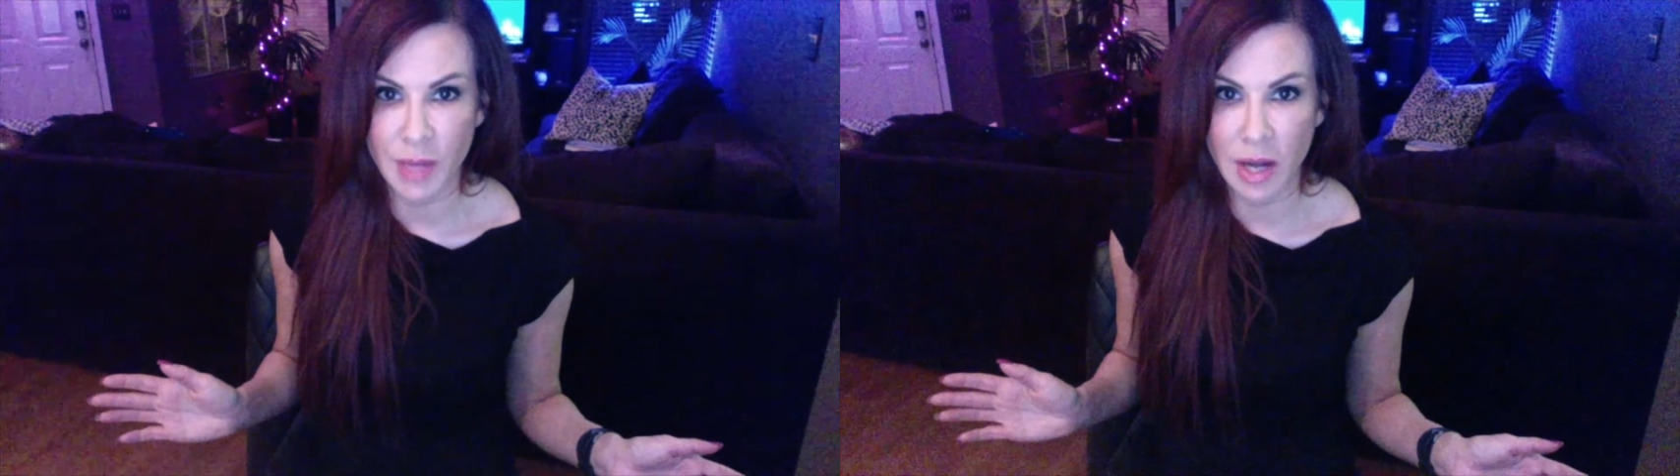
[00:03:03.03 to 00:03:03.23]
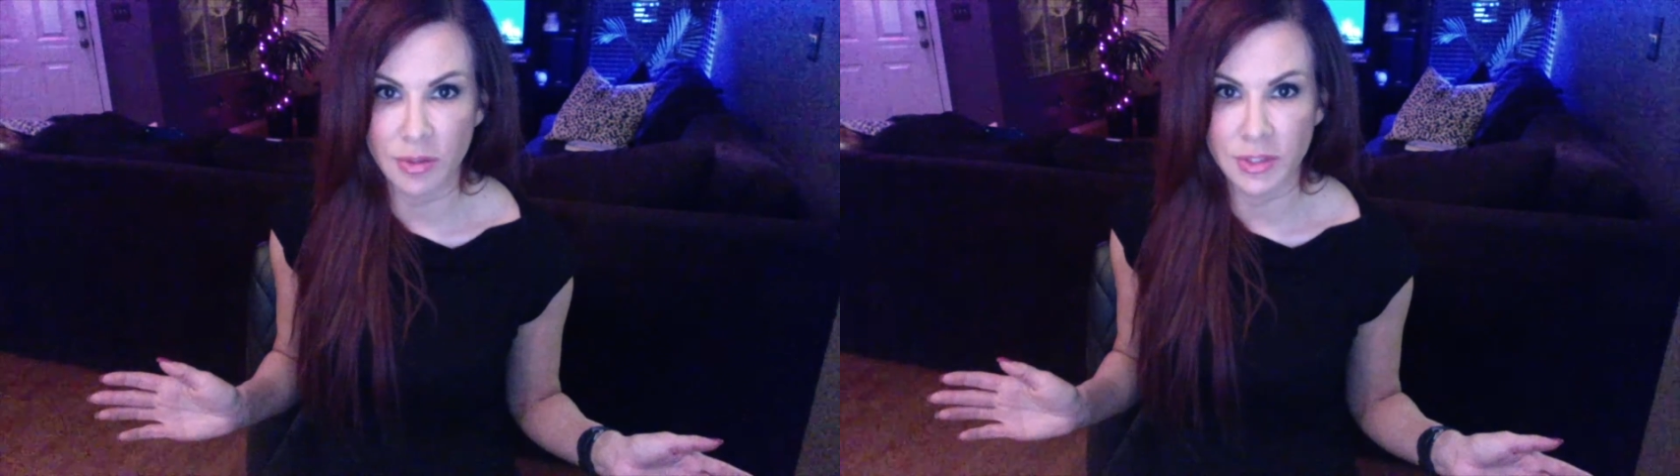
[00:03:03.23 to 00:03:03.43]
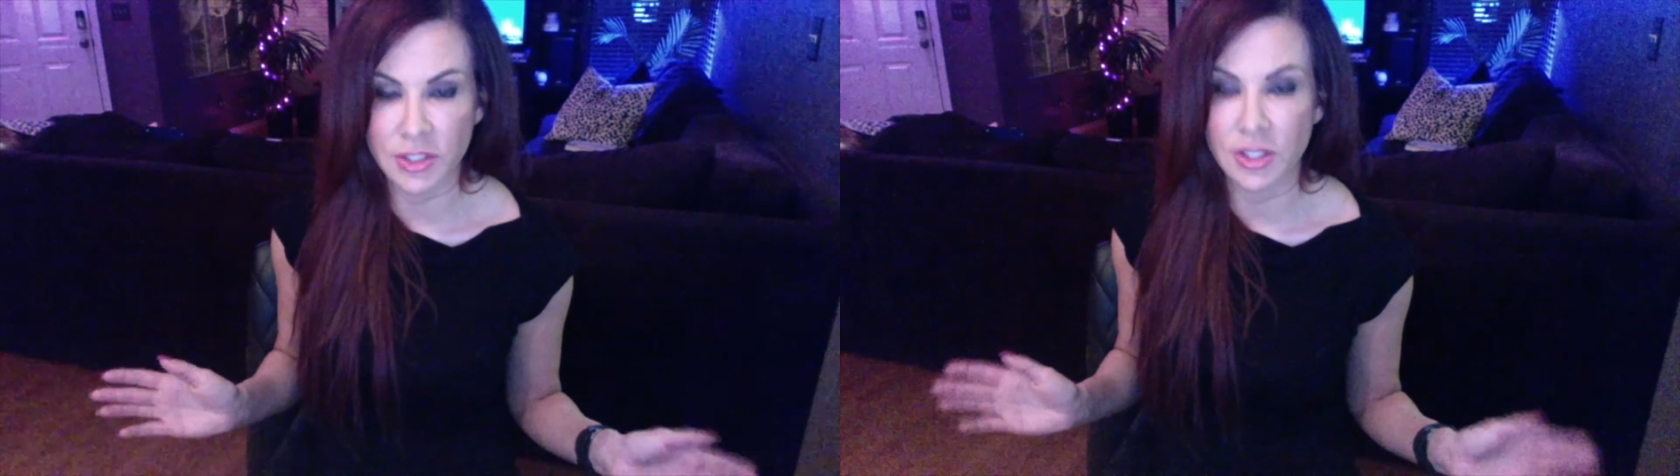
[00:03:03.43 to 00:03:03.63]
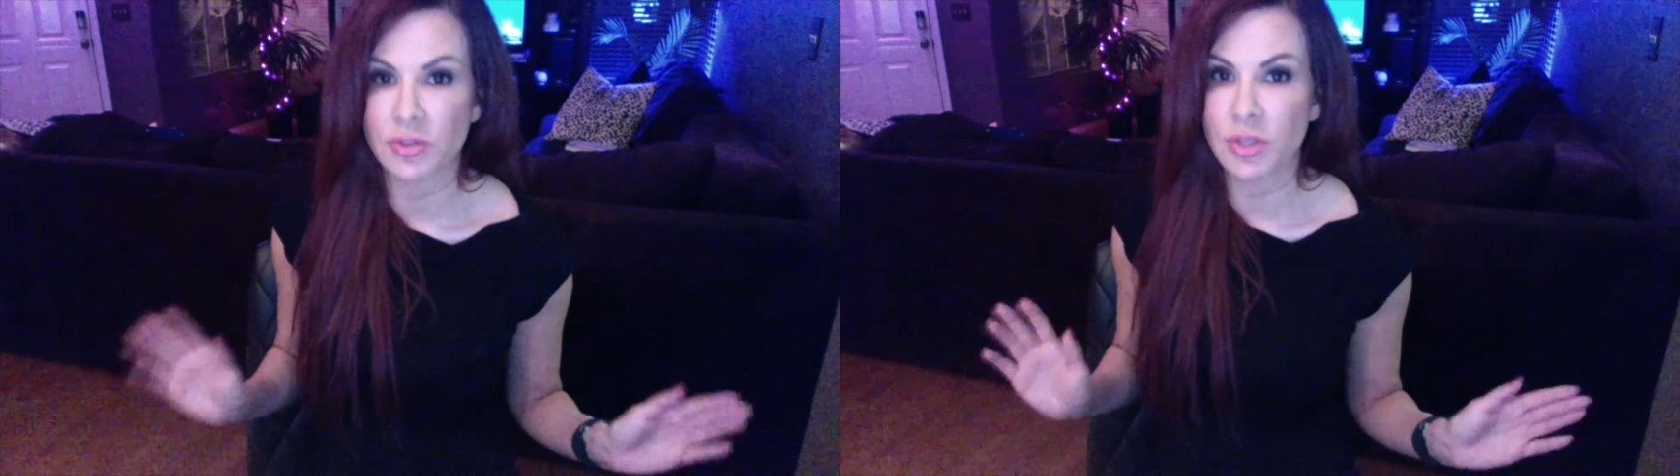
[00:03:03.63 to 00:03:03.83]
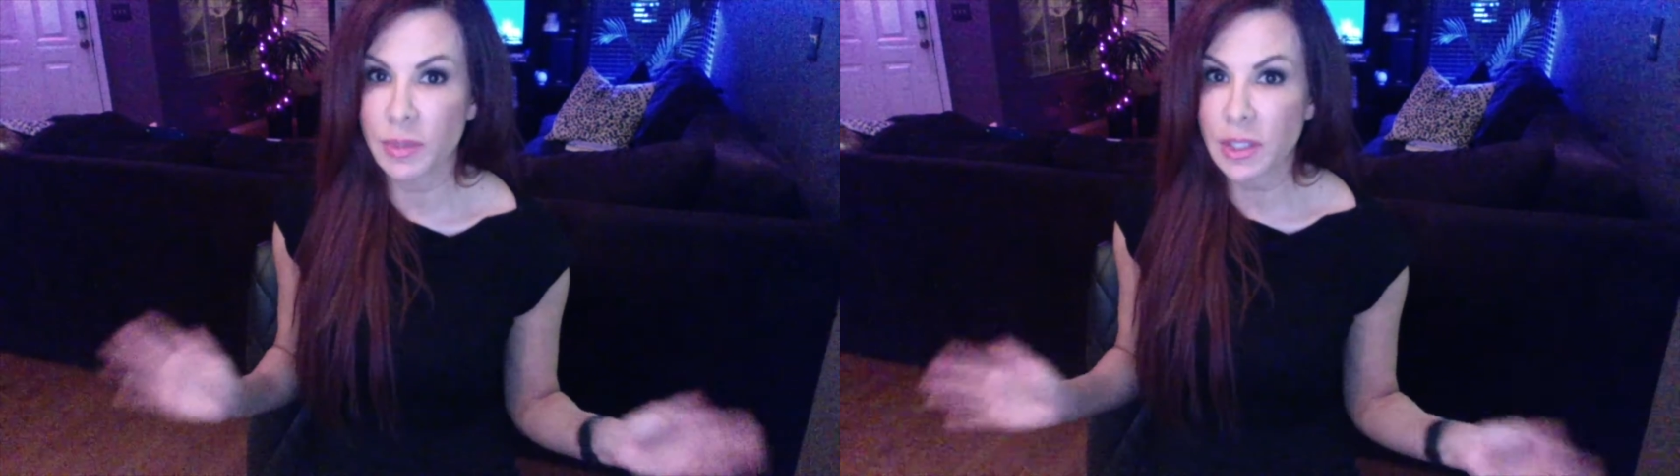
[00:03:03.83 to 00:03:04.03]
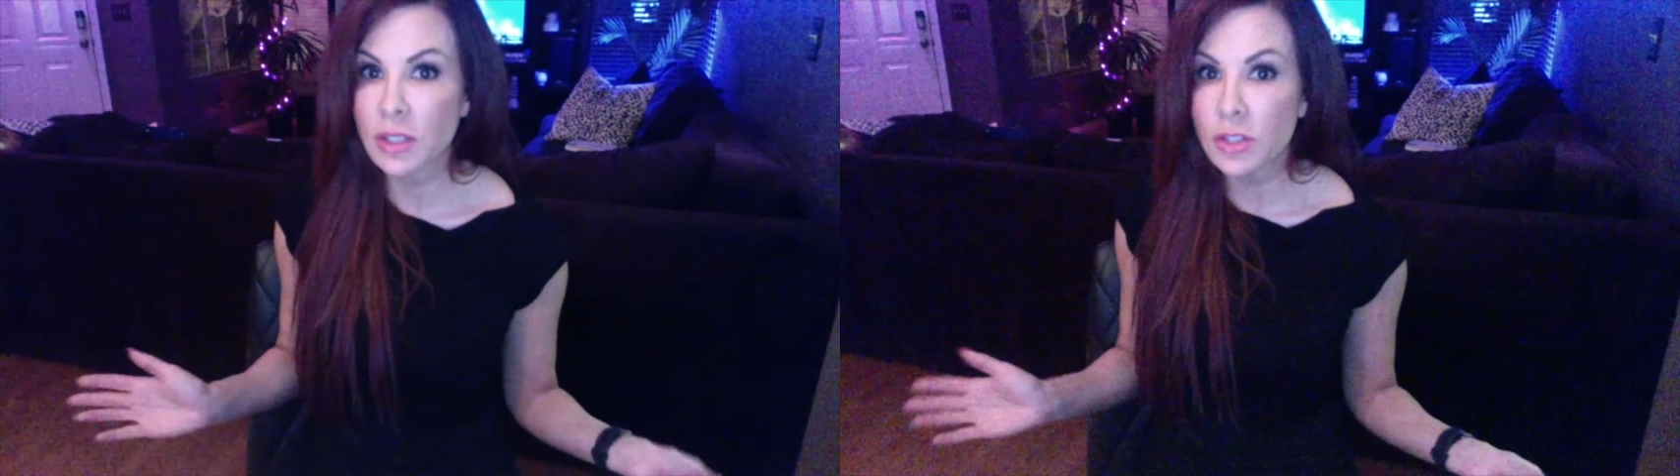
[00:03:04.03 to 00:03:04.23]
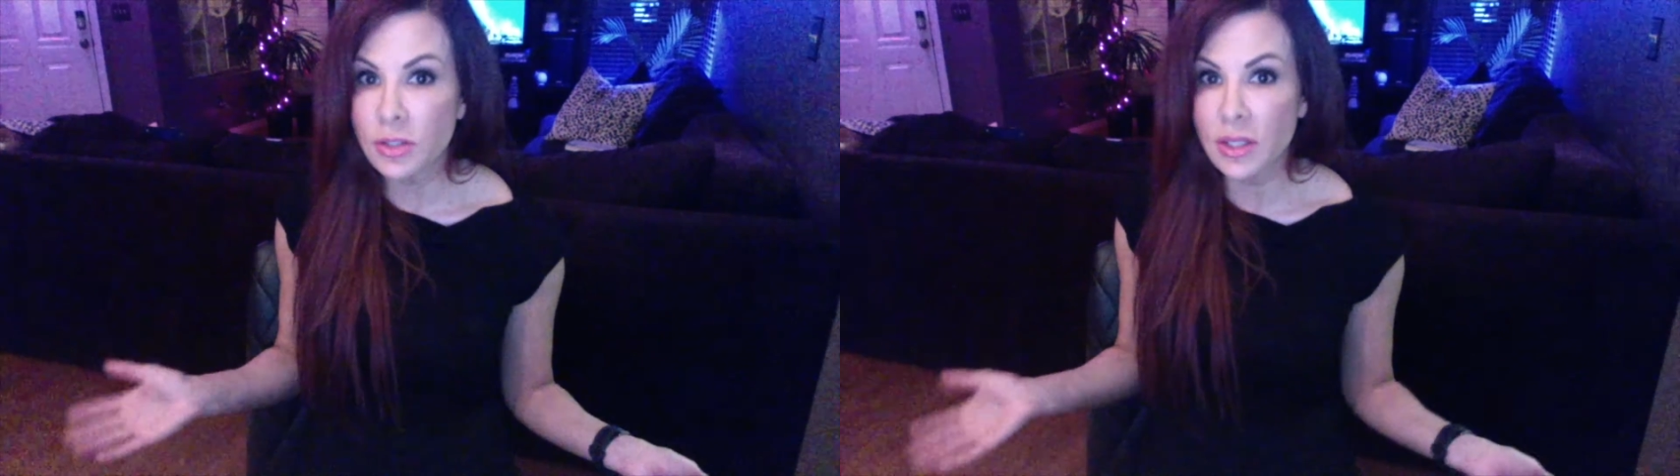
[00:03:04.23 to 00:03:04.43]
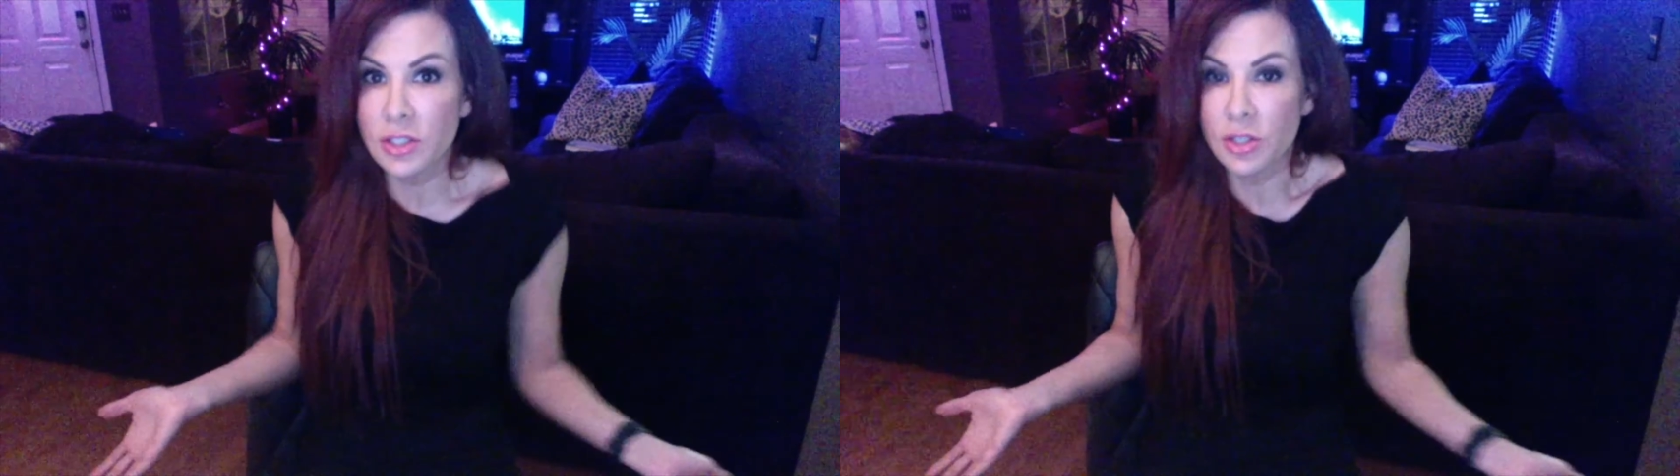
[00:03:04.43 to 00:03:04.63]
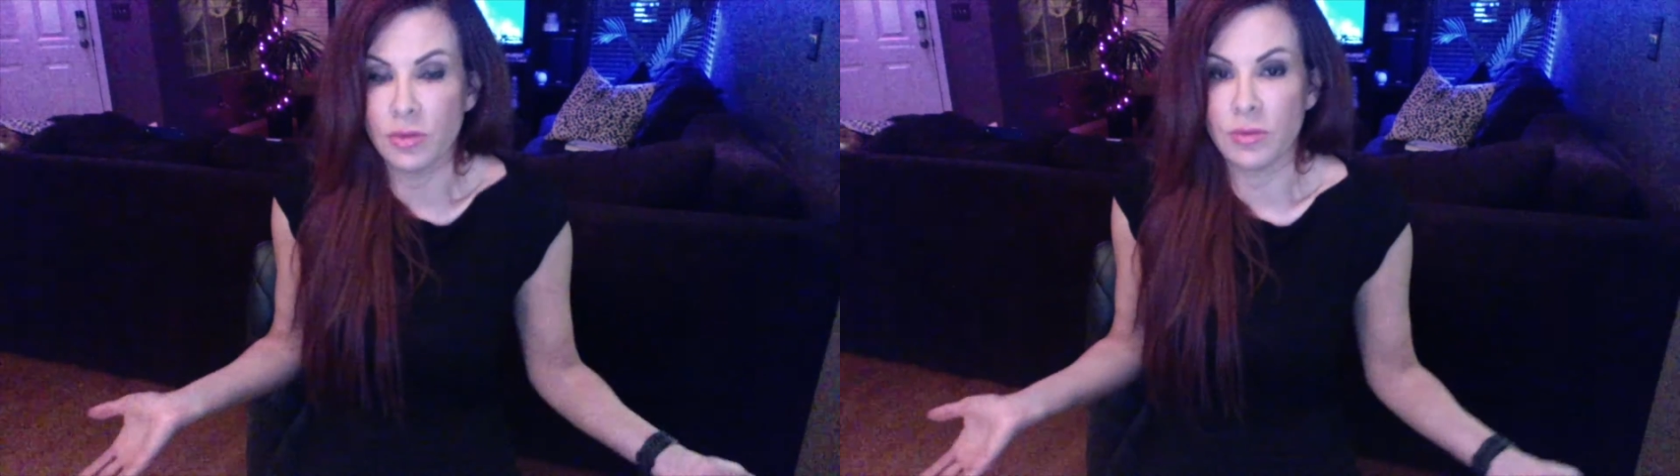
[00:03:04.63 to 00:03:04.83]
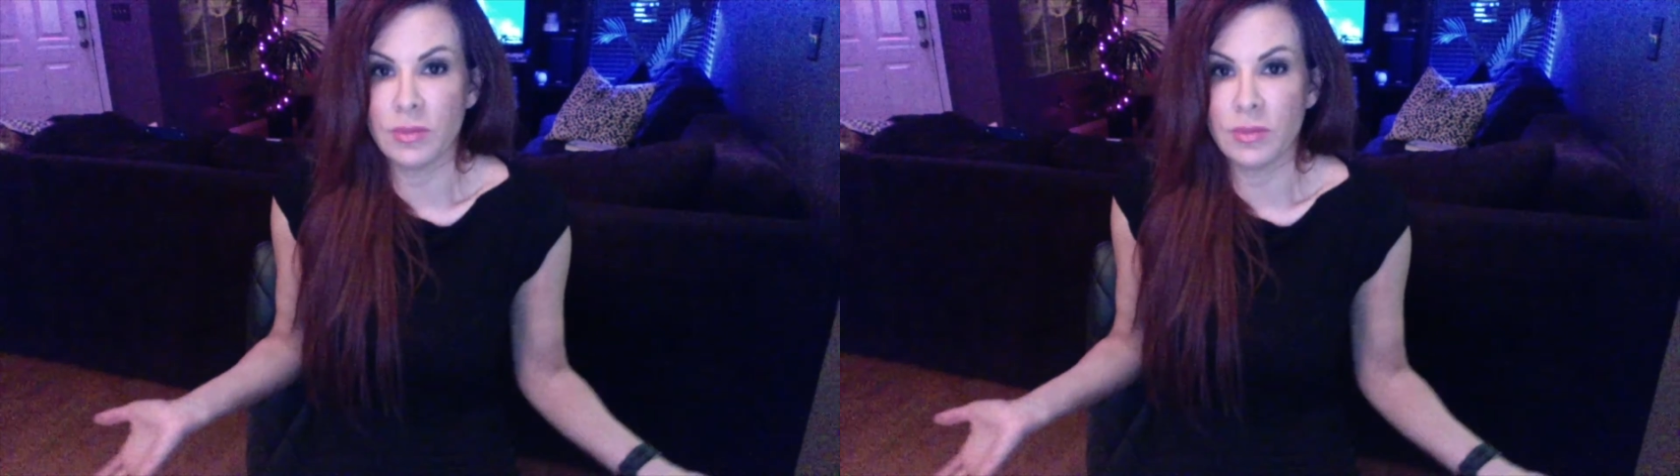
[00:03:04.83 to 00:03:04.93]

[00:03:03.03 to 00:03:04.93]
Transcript: power in this country, but they they do.